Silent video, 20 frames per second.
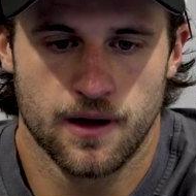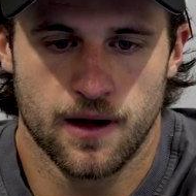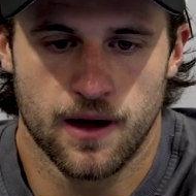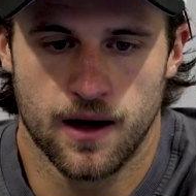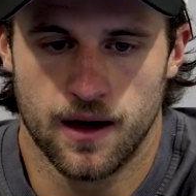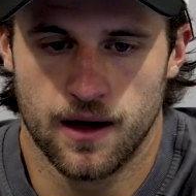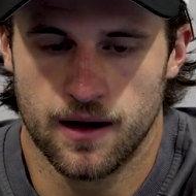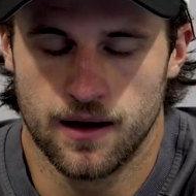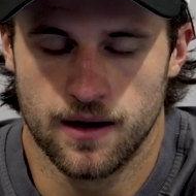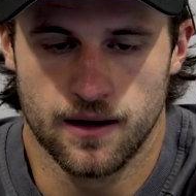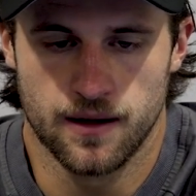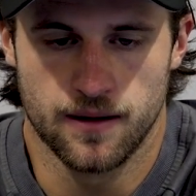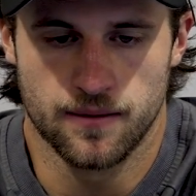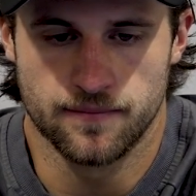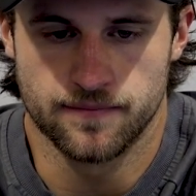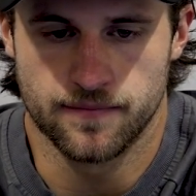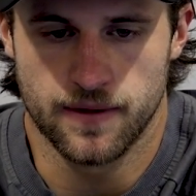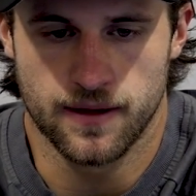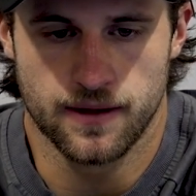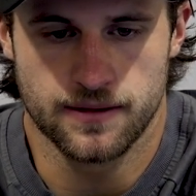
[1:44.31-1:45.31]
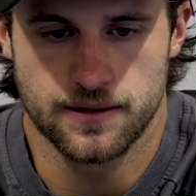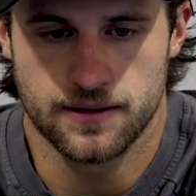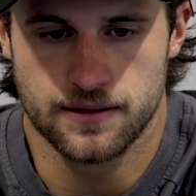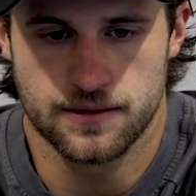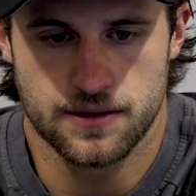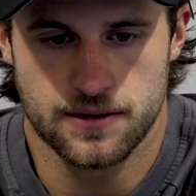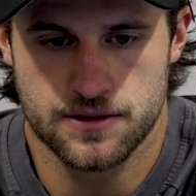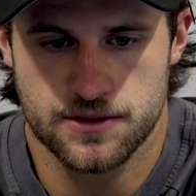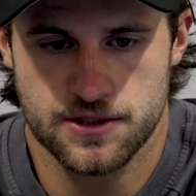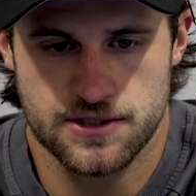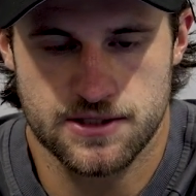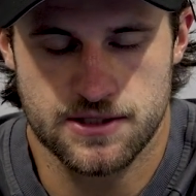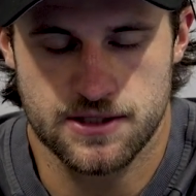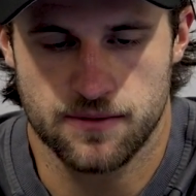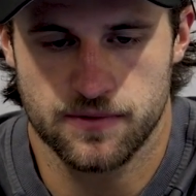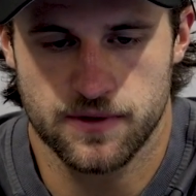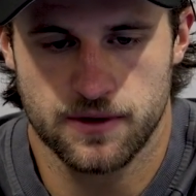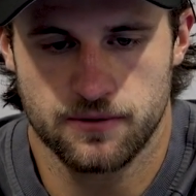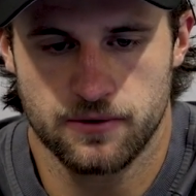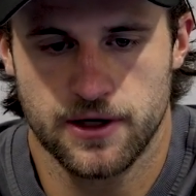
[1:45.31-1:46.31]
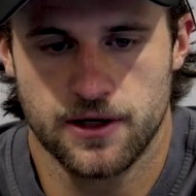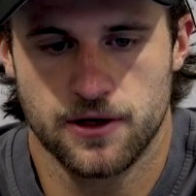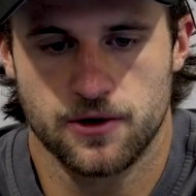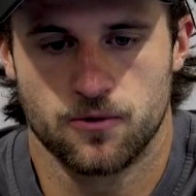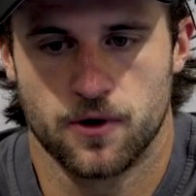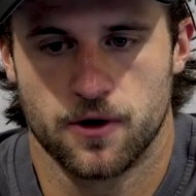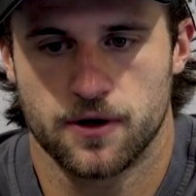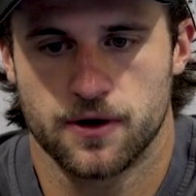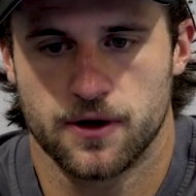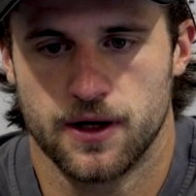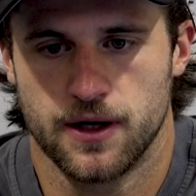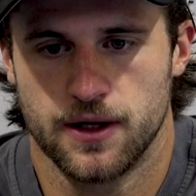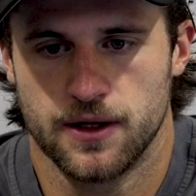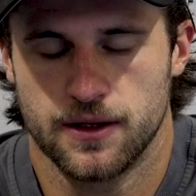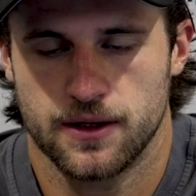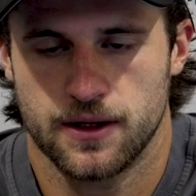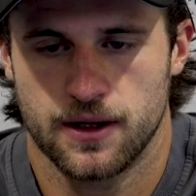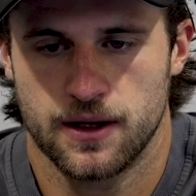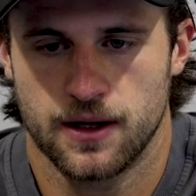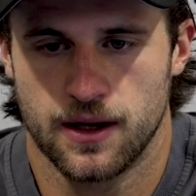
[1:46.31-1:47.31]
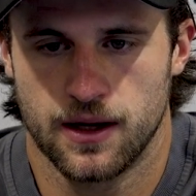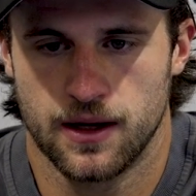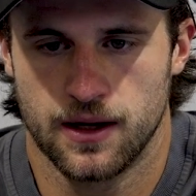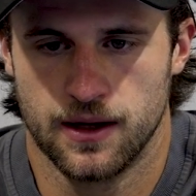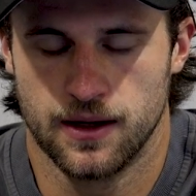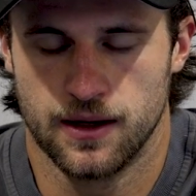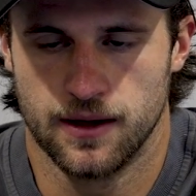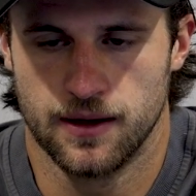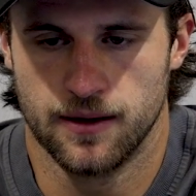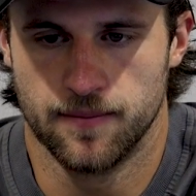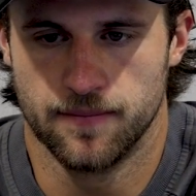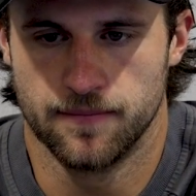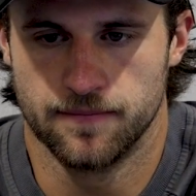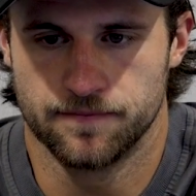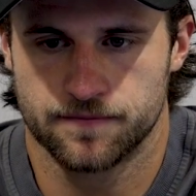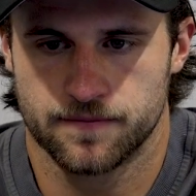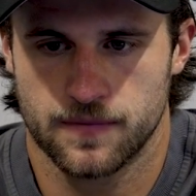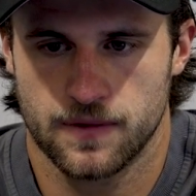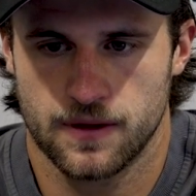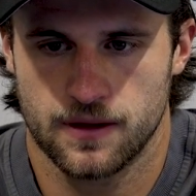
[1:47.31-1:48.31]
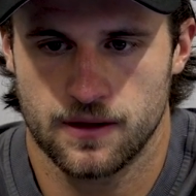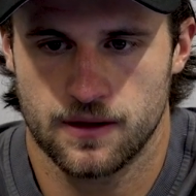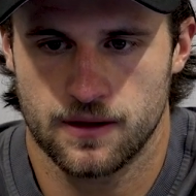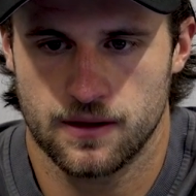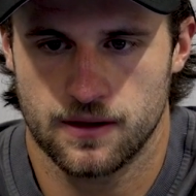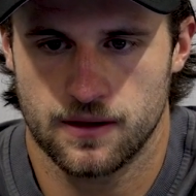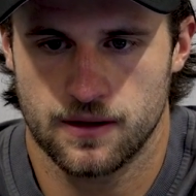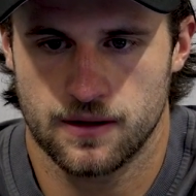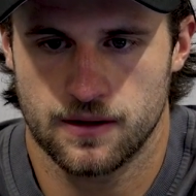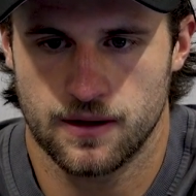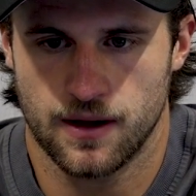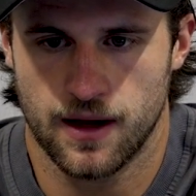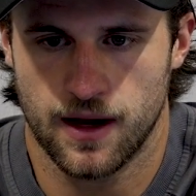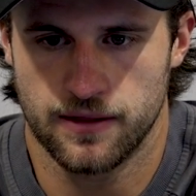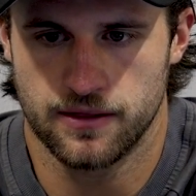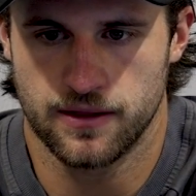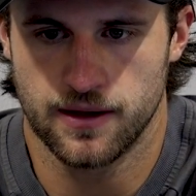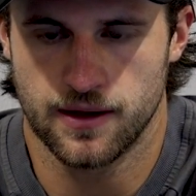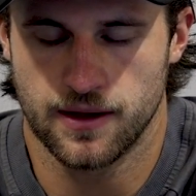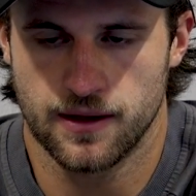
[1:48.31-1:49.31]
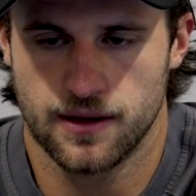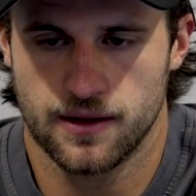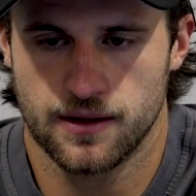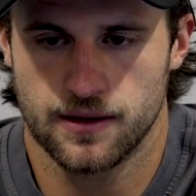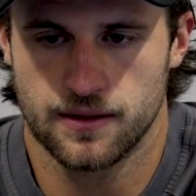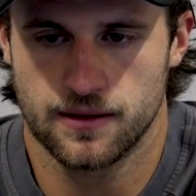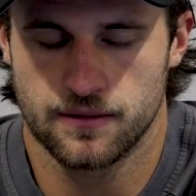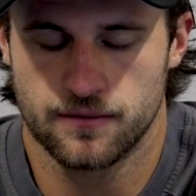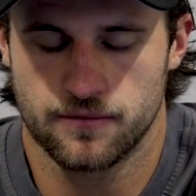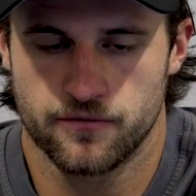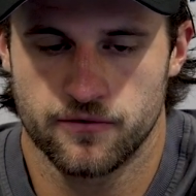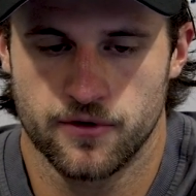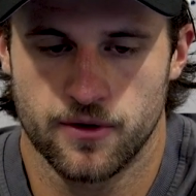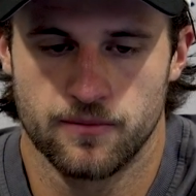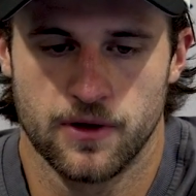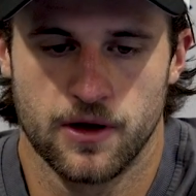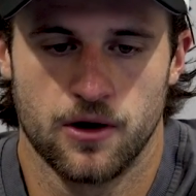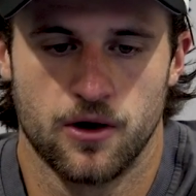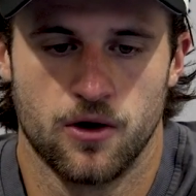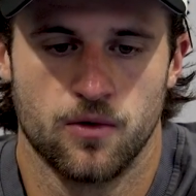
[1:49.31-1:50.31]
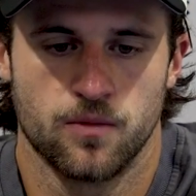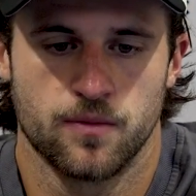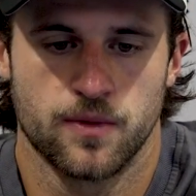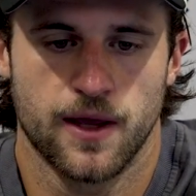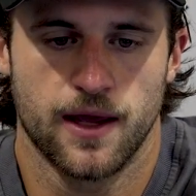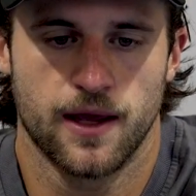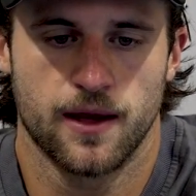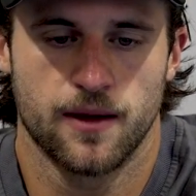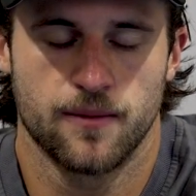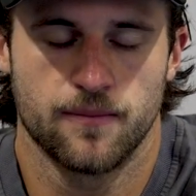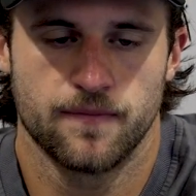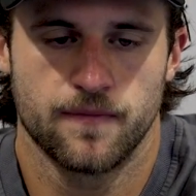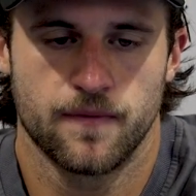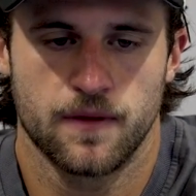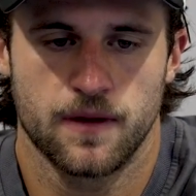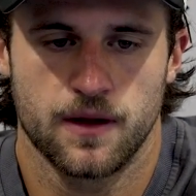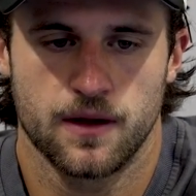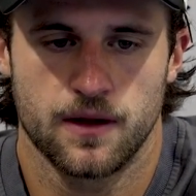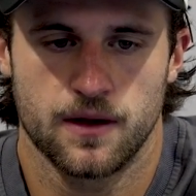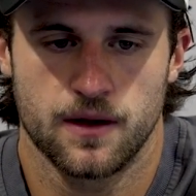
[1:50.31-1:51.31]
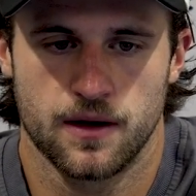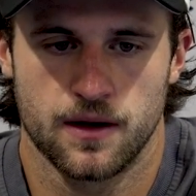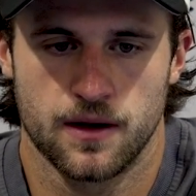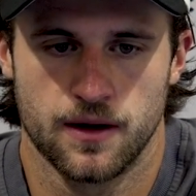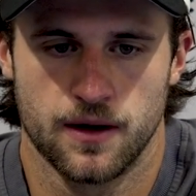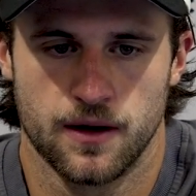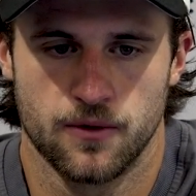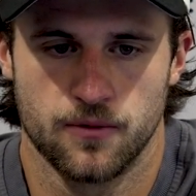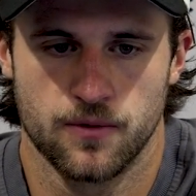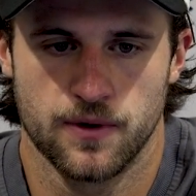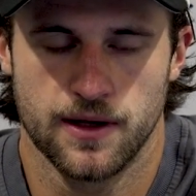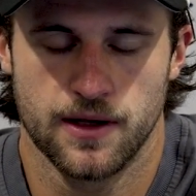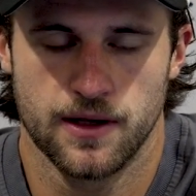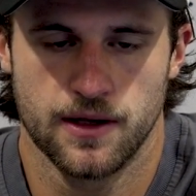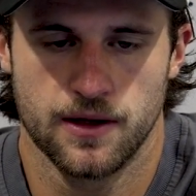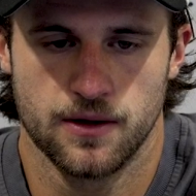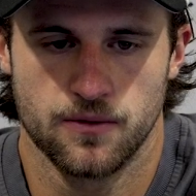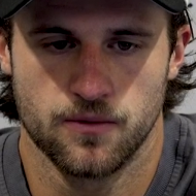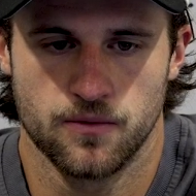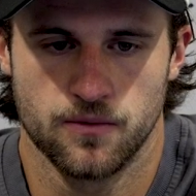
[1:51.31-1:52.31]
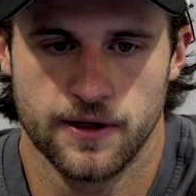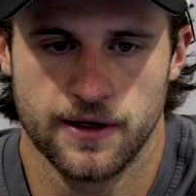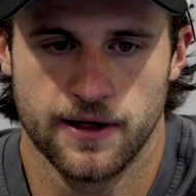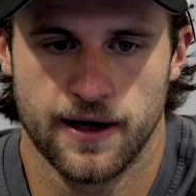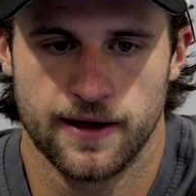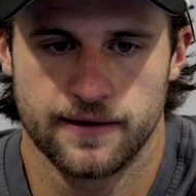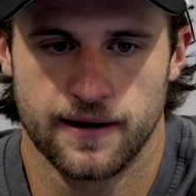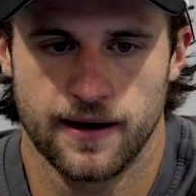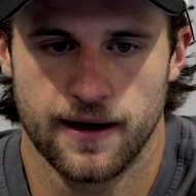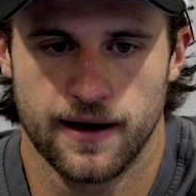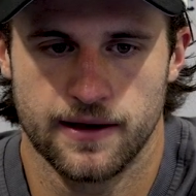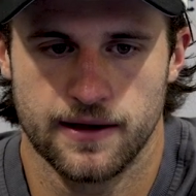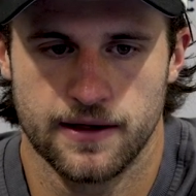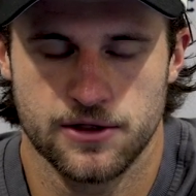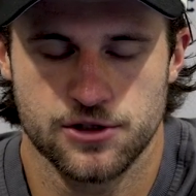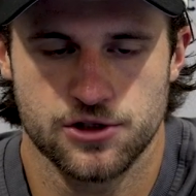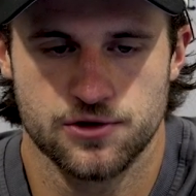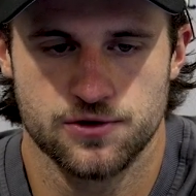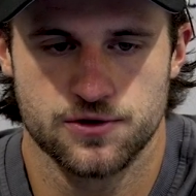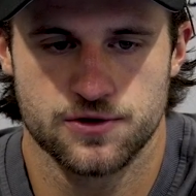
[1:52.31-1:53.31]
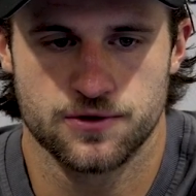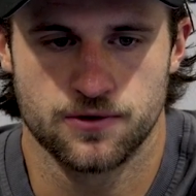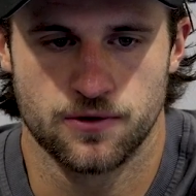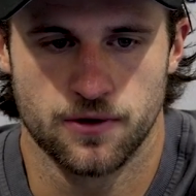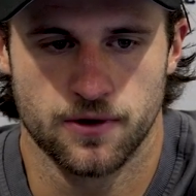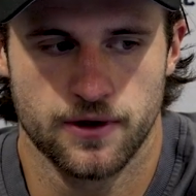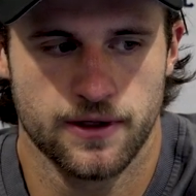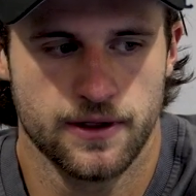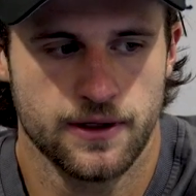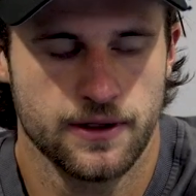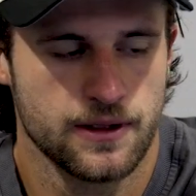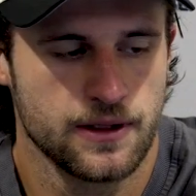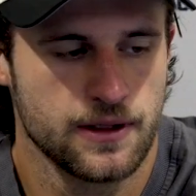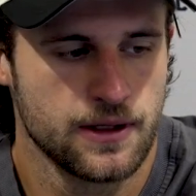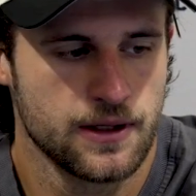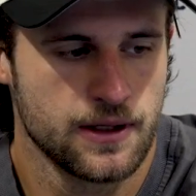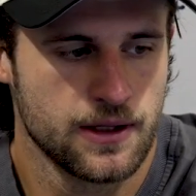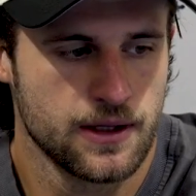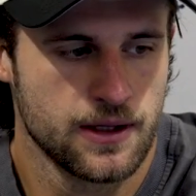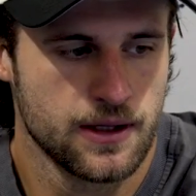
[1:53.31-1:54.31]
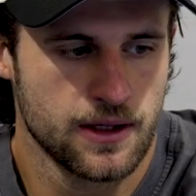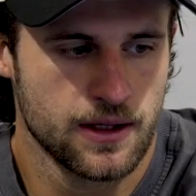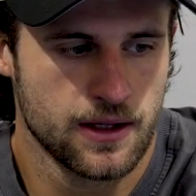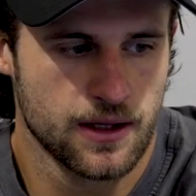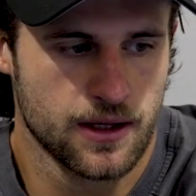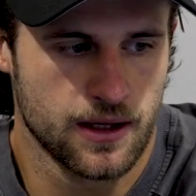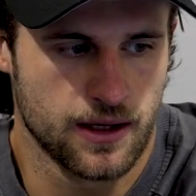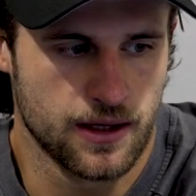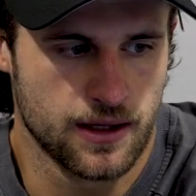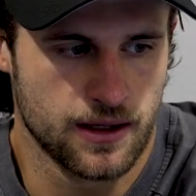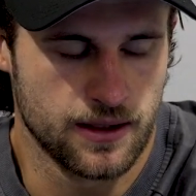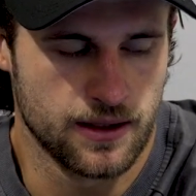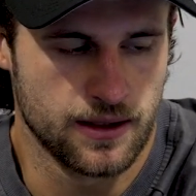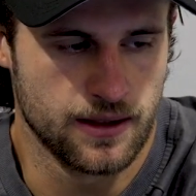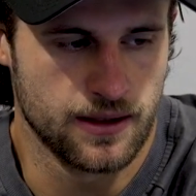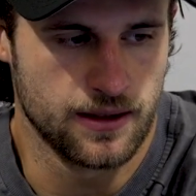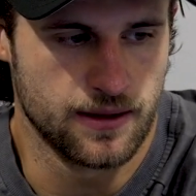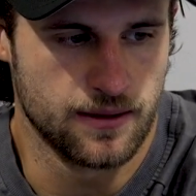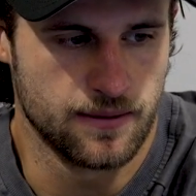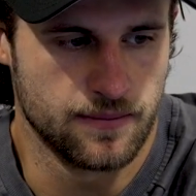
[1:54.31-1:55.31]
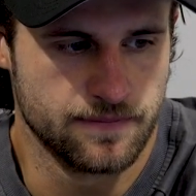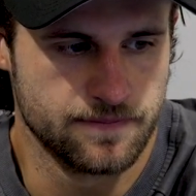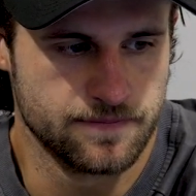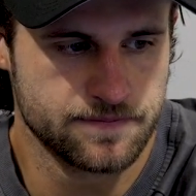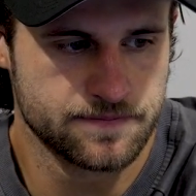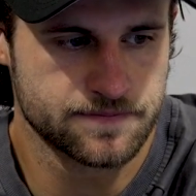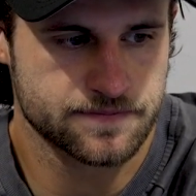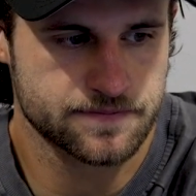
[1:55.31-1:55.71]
Um, it's just something we need to work on. Um, I think from the home game, uh, we we got that issue sorted um,